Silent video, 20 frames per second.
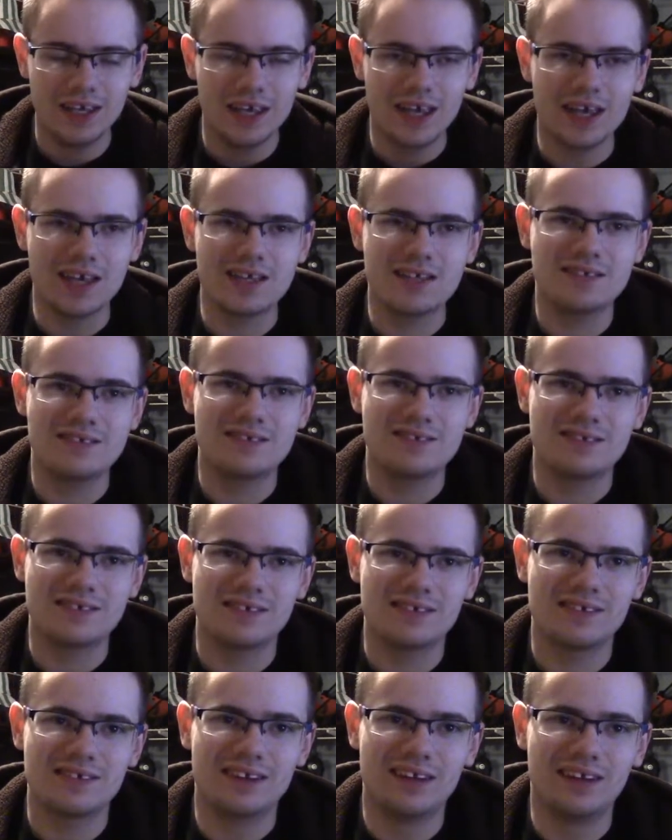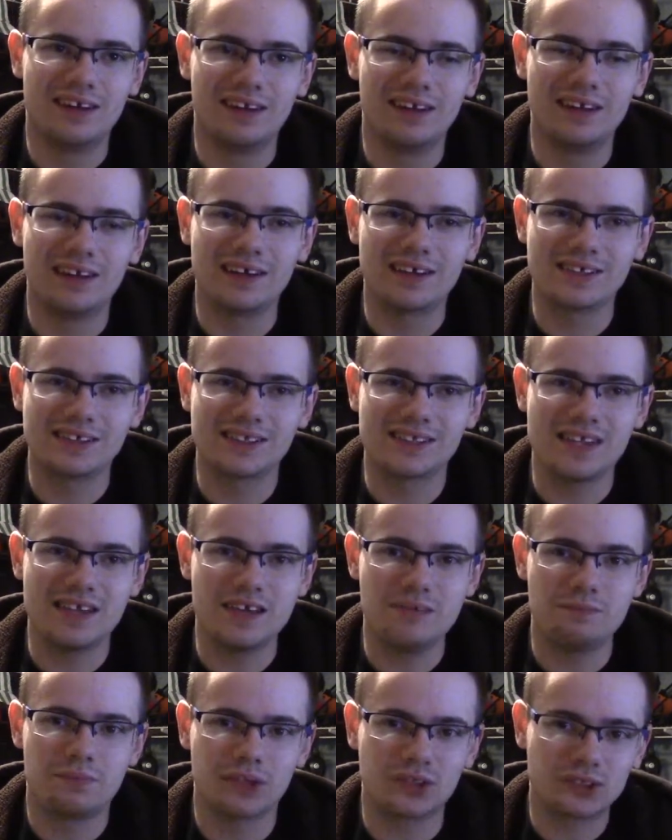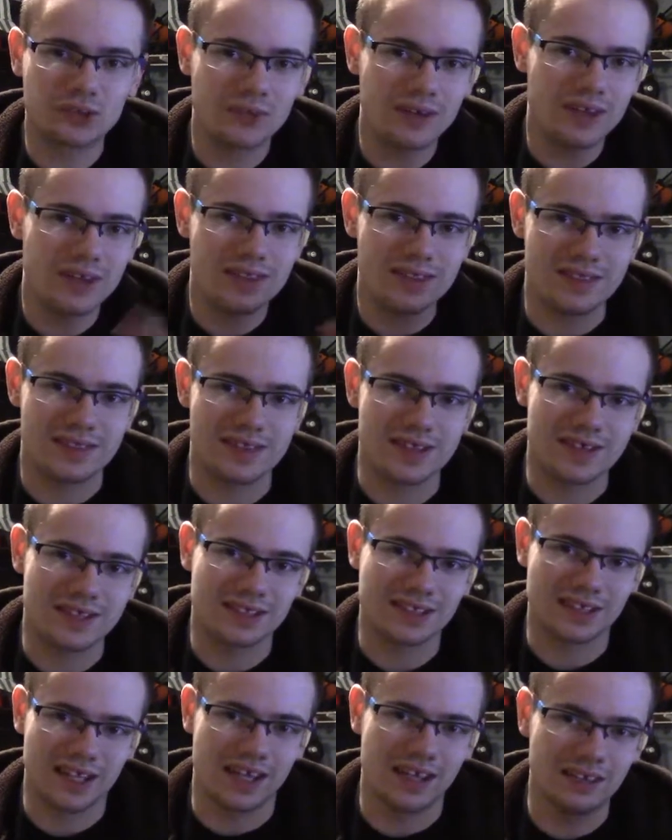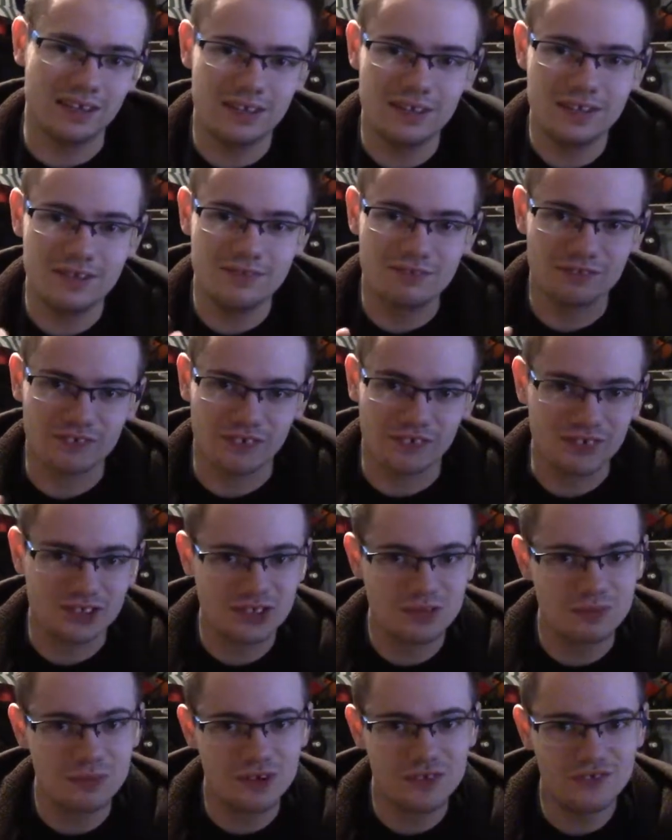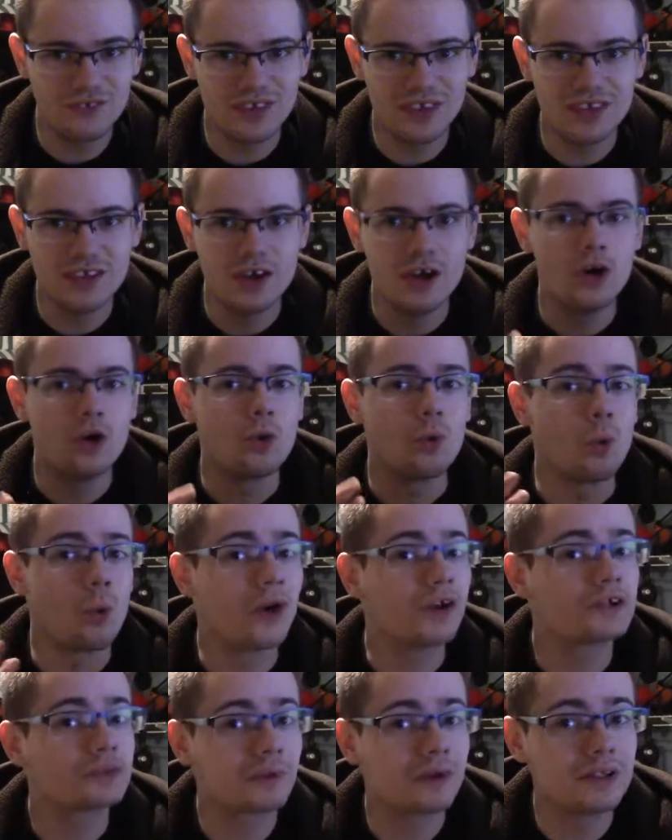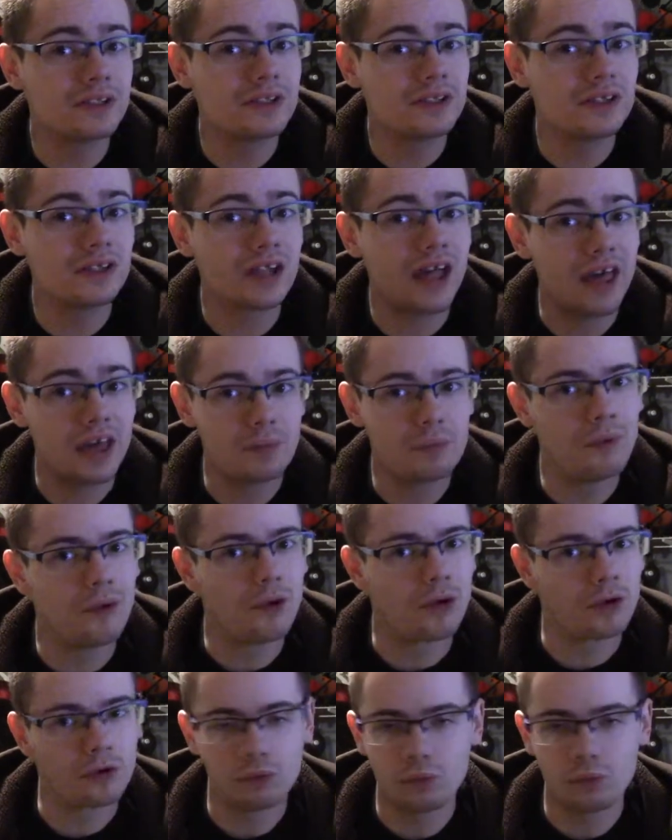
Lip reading: And, in all honesty, between this and the first movie, which one do you like more?